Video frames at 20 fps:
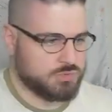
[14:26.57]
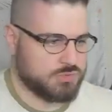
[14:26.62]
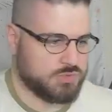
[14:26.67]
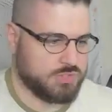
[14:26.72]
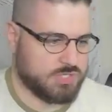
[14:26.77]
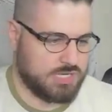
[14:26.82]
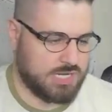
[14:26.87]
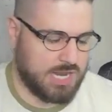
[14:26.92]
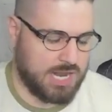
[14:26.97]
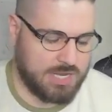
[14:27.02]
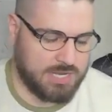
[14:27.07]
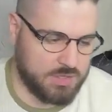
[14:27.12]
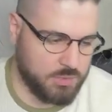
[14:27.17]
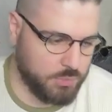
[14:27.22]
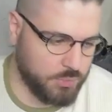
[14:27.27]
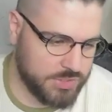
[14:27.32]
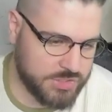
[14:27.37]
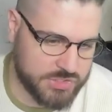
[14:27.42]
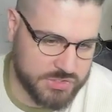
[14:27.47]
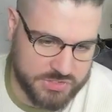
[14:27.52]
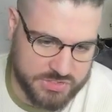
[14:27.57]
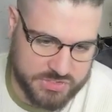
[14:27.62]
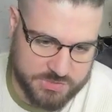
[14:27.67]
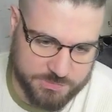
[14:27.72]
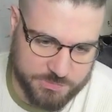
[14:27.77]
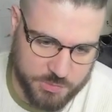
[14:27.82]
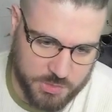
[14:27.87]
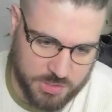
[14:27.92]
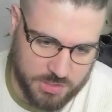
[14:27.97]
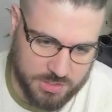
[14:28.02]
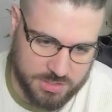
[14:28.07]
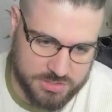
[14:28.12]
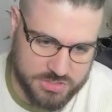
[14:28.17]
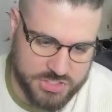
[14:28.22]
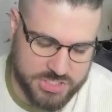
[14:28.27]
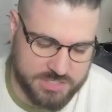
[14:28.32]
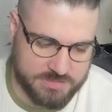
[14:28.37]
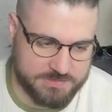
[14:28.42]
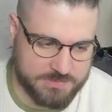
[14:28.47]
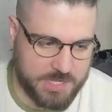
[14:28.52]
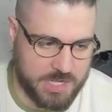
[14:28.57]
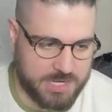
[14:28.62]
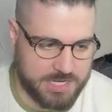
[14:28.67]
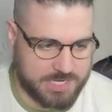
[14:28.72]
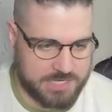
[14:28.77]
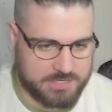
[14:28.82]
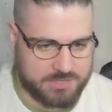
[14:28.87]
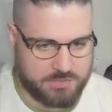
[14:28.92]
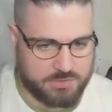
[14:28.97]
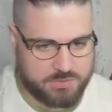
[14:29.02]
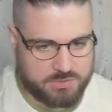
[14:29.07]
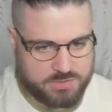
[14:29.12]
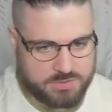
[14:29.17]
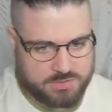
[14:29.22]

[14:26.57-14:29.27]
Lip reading: you get? I need a wish list full art Giovanni, dude.